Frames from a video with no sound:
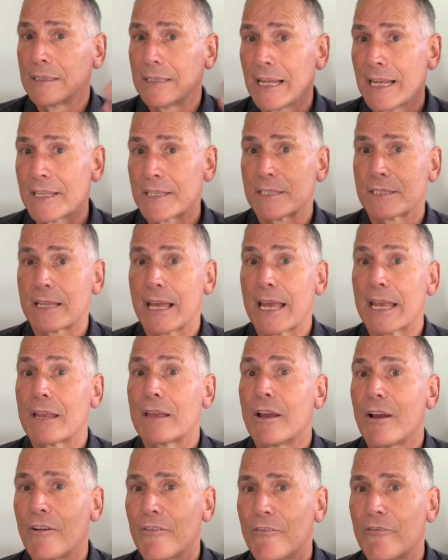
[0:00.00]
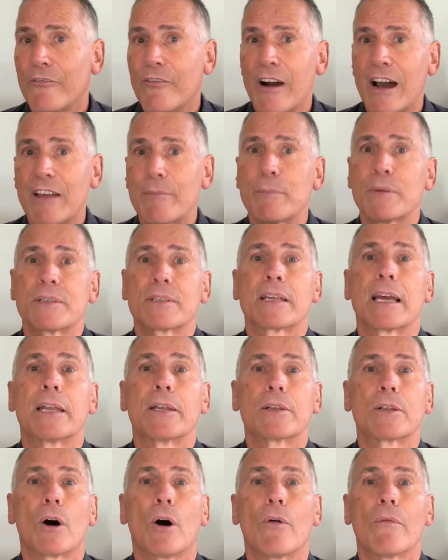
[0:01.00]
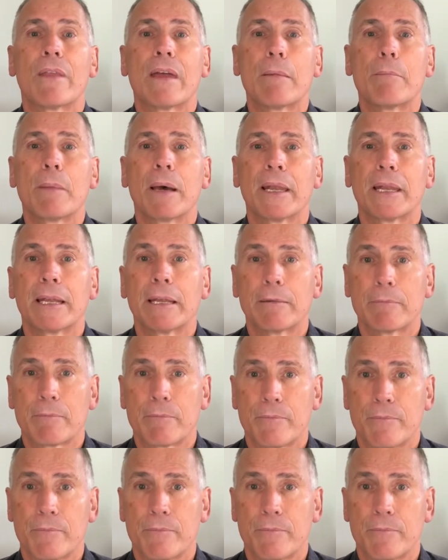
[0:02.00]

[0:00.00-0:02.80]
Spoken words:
let's say, 5% on their money.